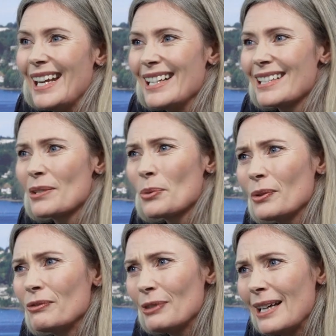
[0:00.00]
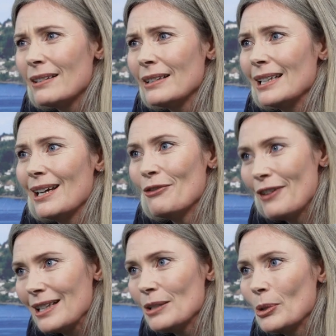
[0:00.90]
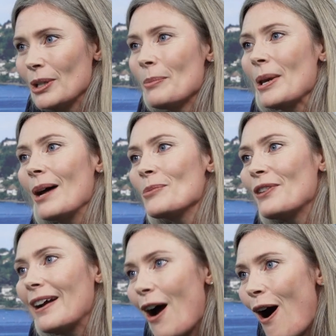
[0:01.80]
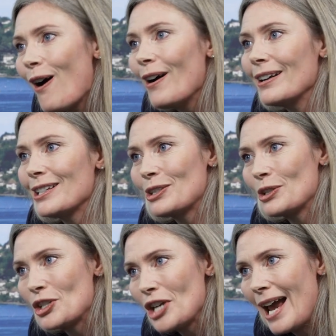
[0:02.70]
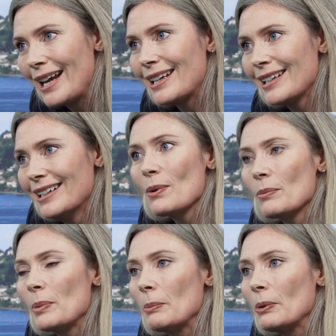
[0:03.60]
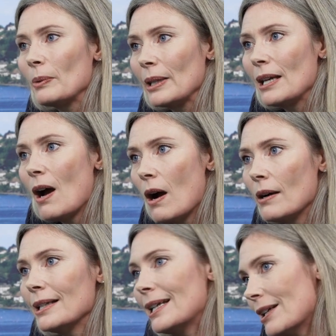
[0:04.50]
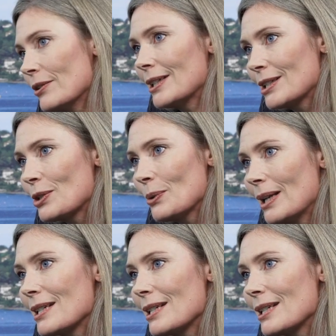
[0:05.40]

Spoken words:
is sort of readily available, it becomes very hard to check whether people really are adhering to it.